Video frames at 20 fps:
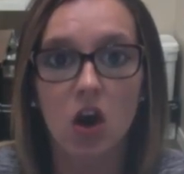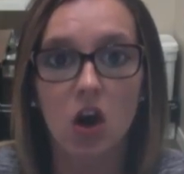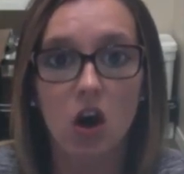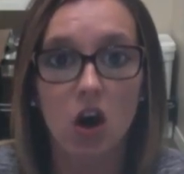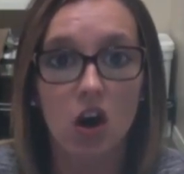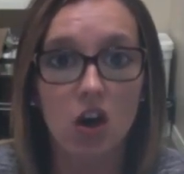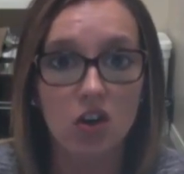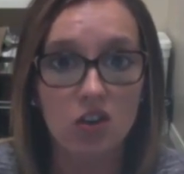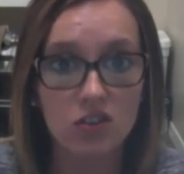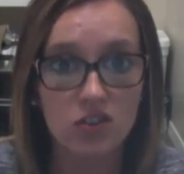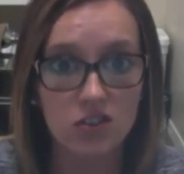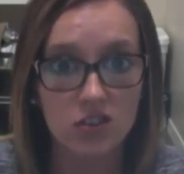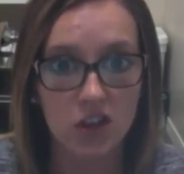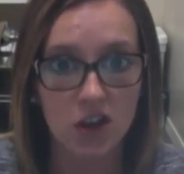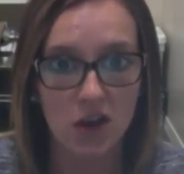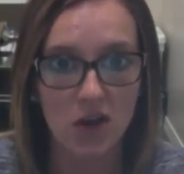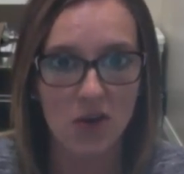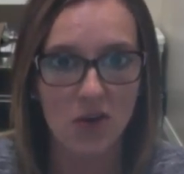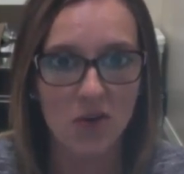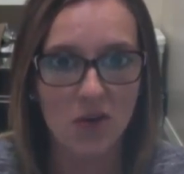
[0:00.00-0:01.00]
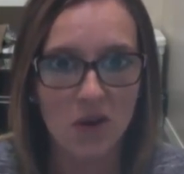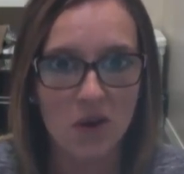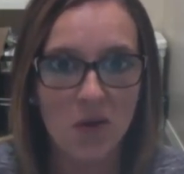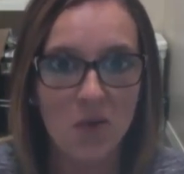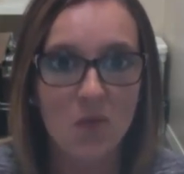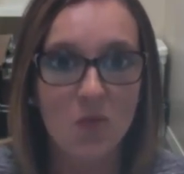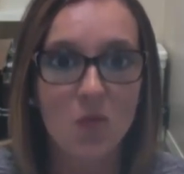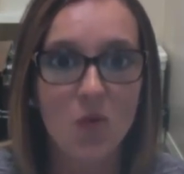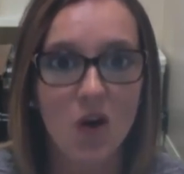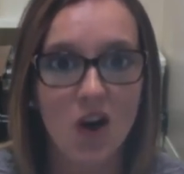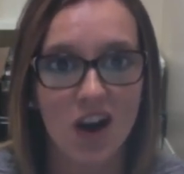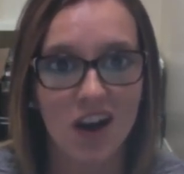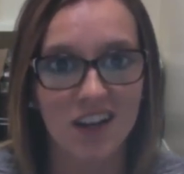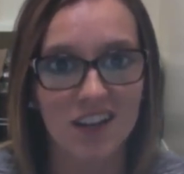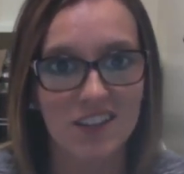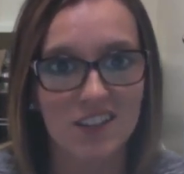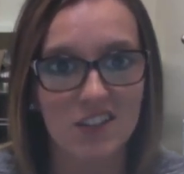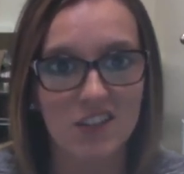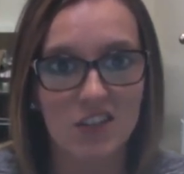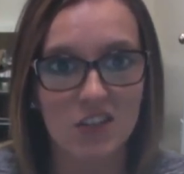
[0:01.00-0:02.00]
also
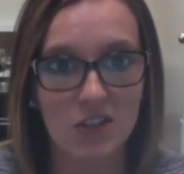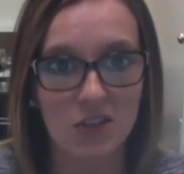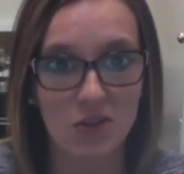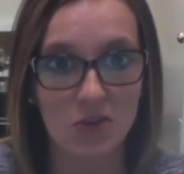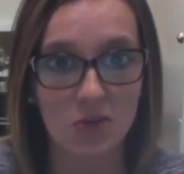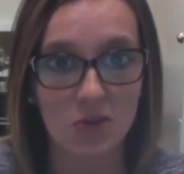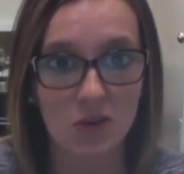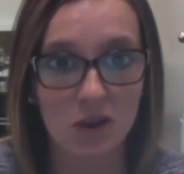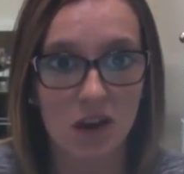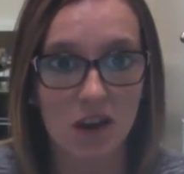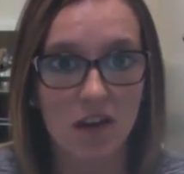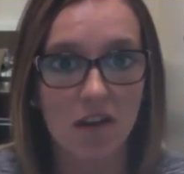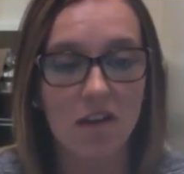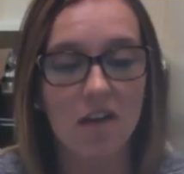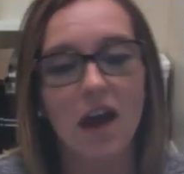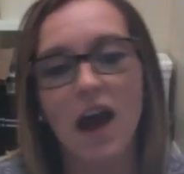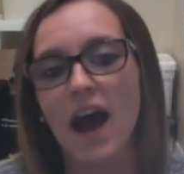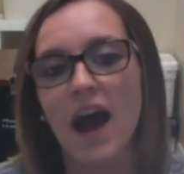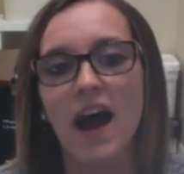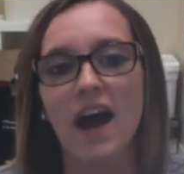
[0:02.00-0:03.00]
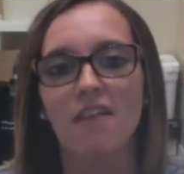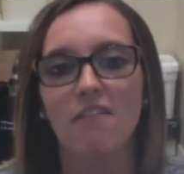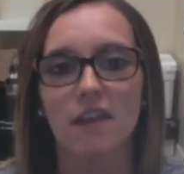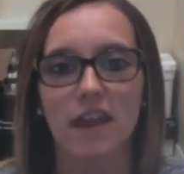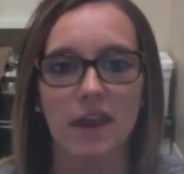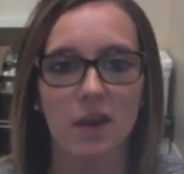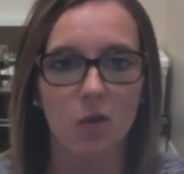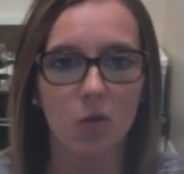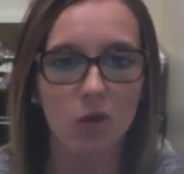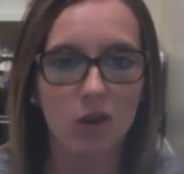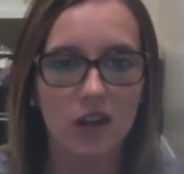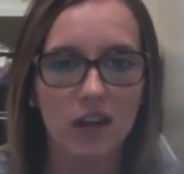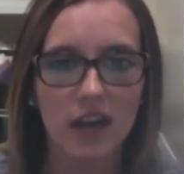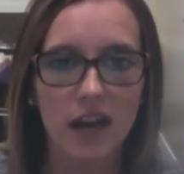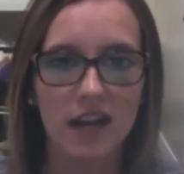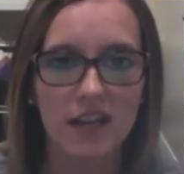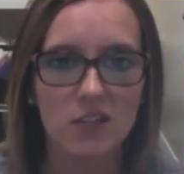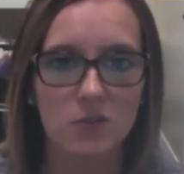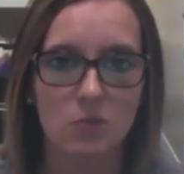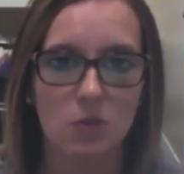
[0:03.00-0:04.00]
want to have a
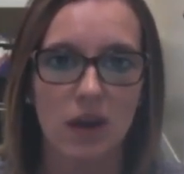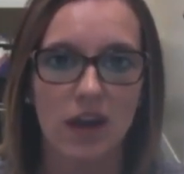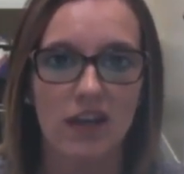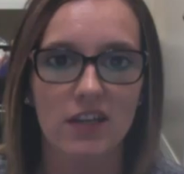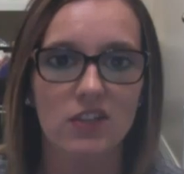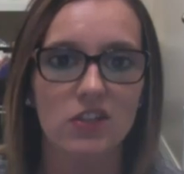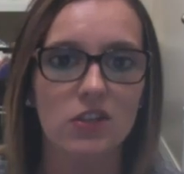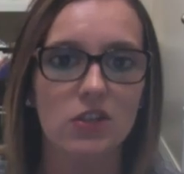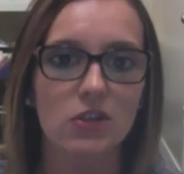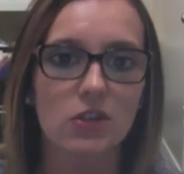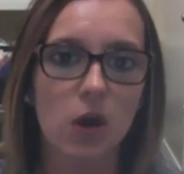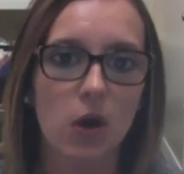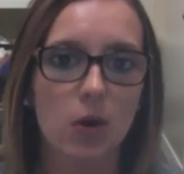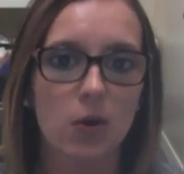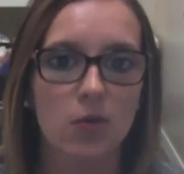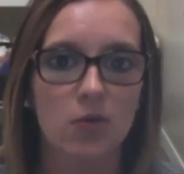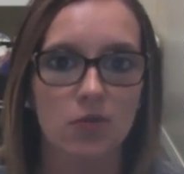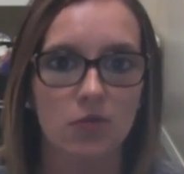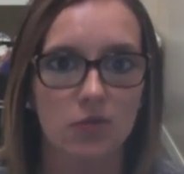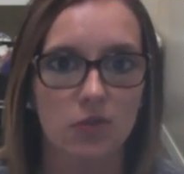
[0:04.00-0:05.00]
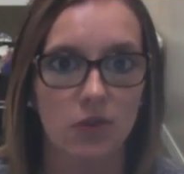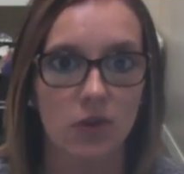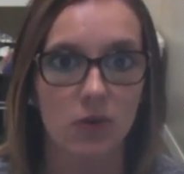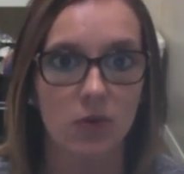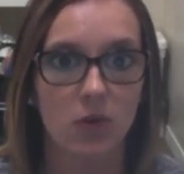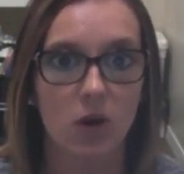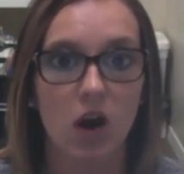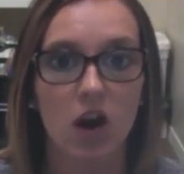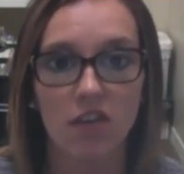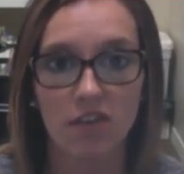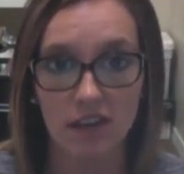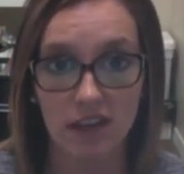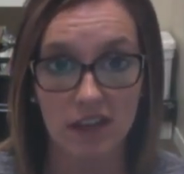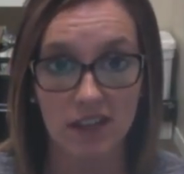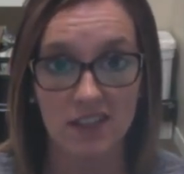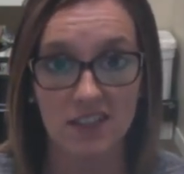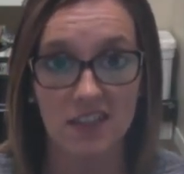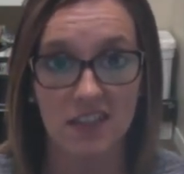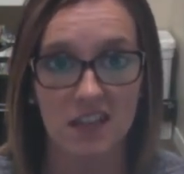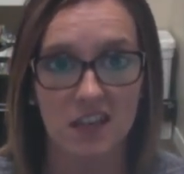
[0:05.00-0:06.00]
organized way to go through,
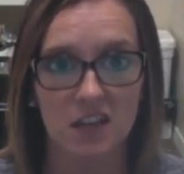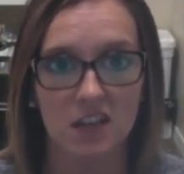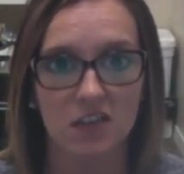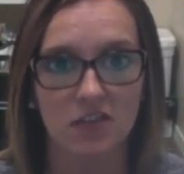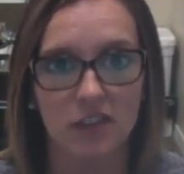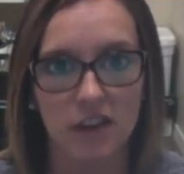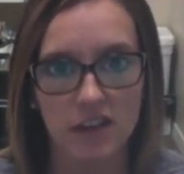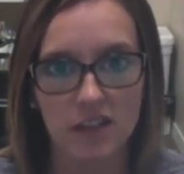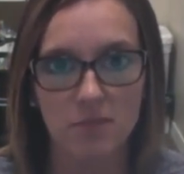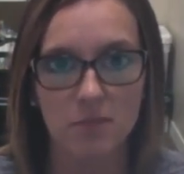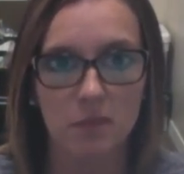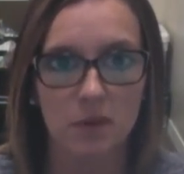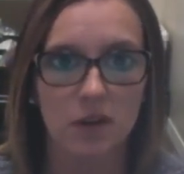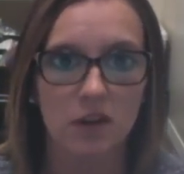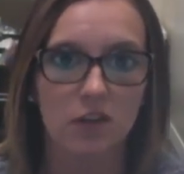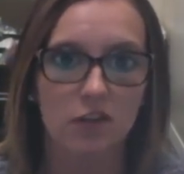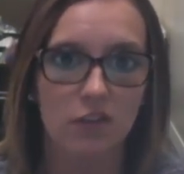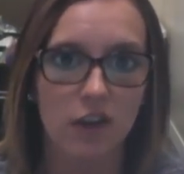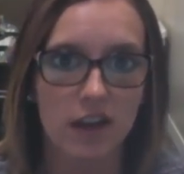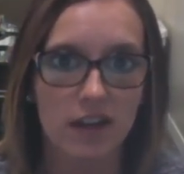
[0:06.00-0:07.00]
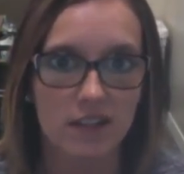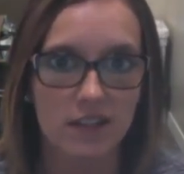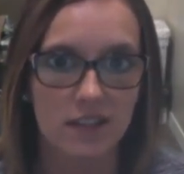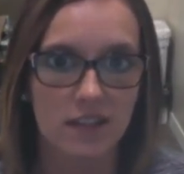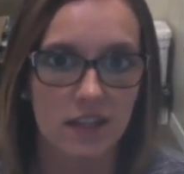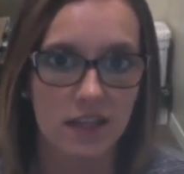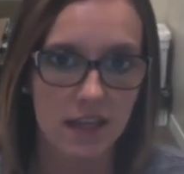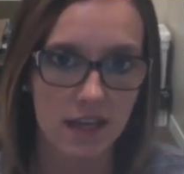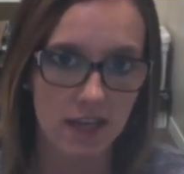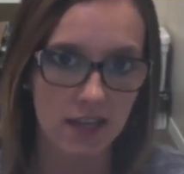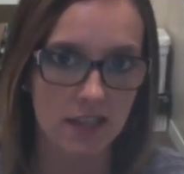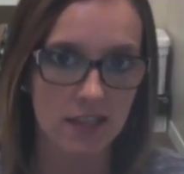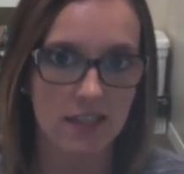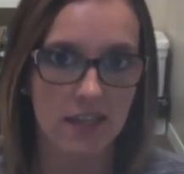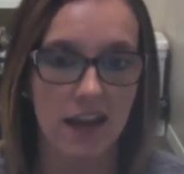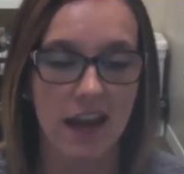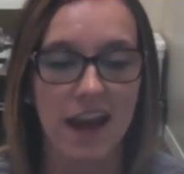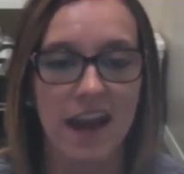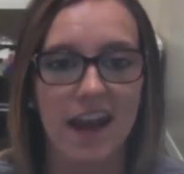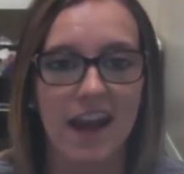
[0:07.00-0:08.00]
obviously, your Facebook friends
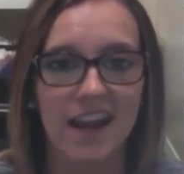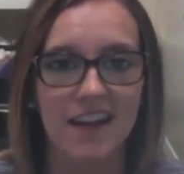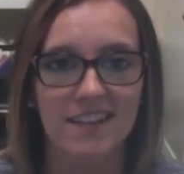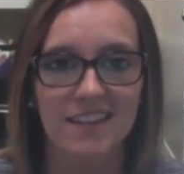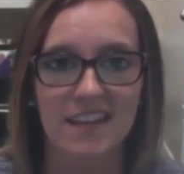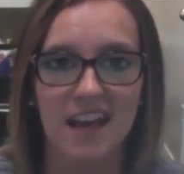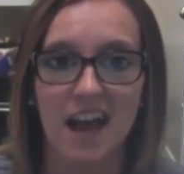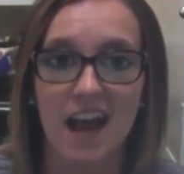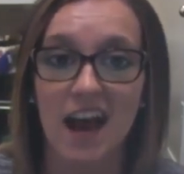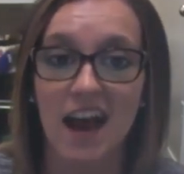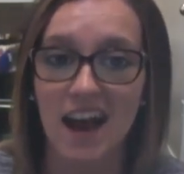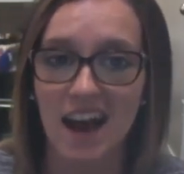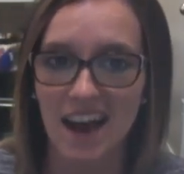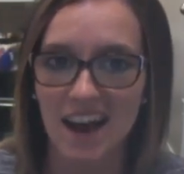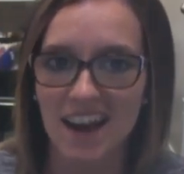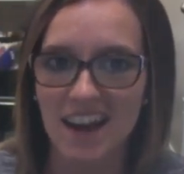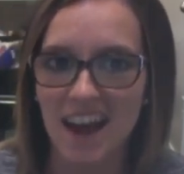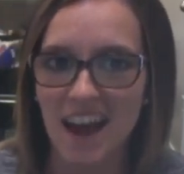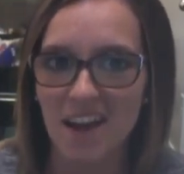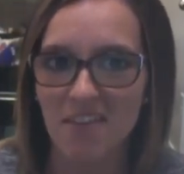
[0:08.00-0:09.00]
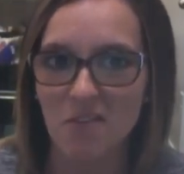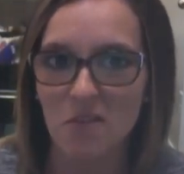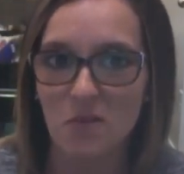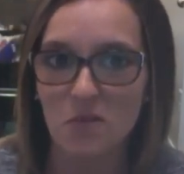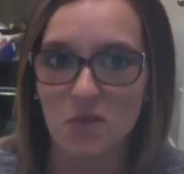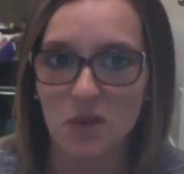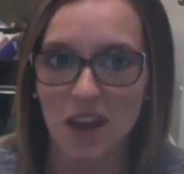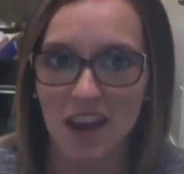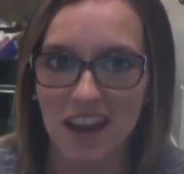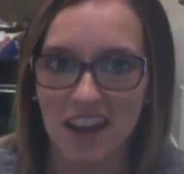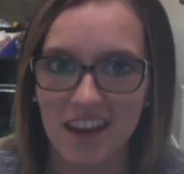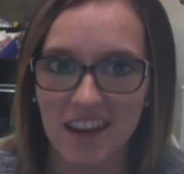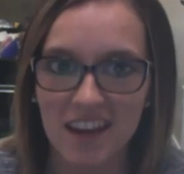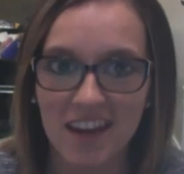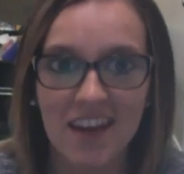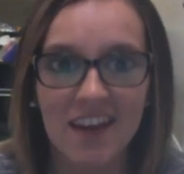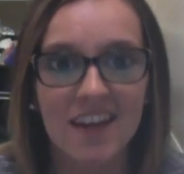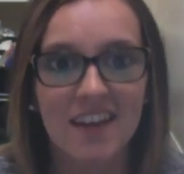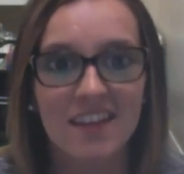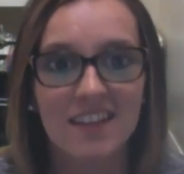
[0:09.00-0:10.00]
list, and I have a way
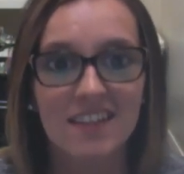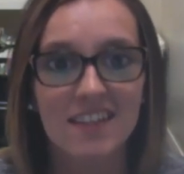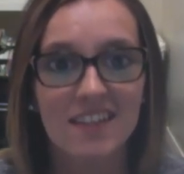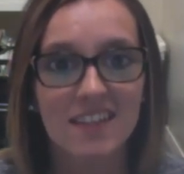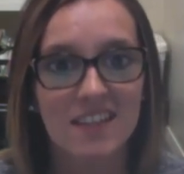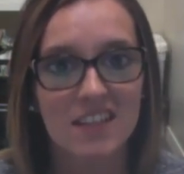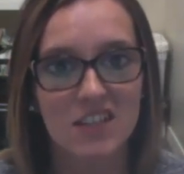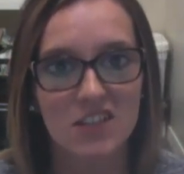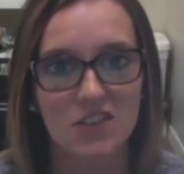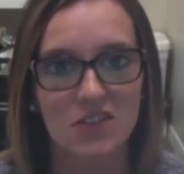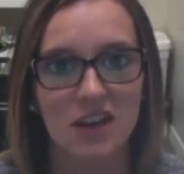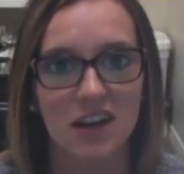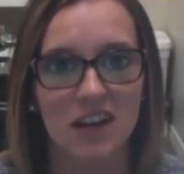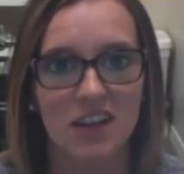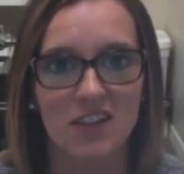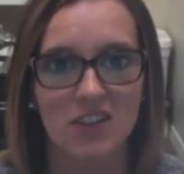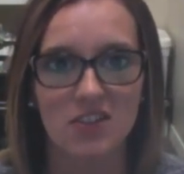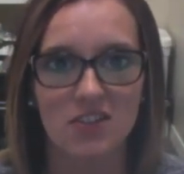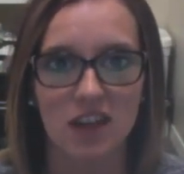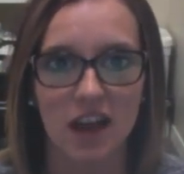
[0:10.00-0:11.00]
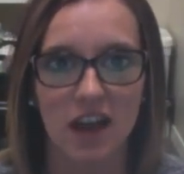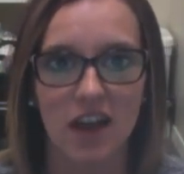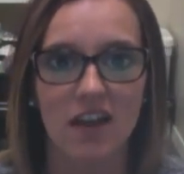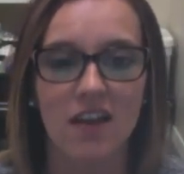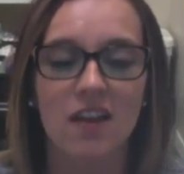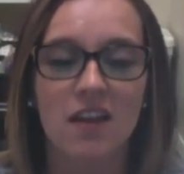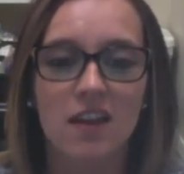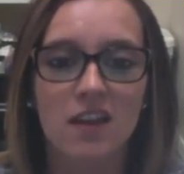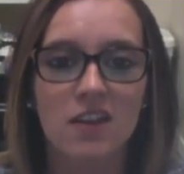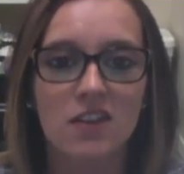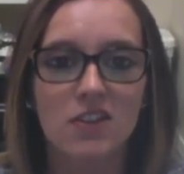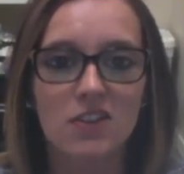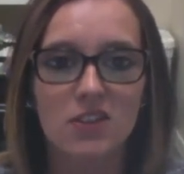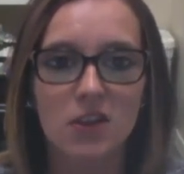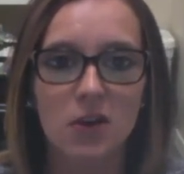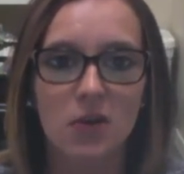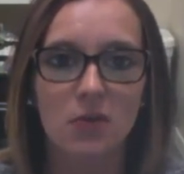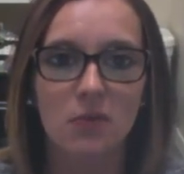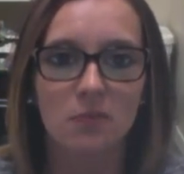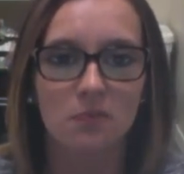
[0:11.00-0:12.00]
to teach you how to do that.
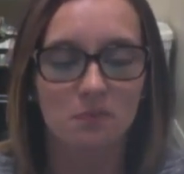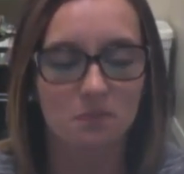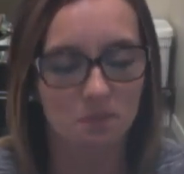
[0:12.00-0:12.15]
So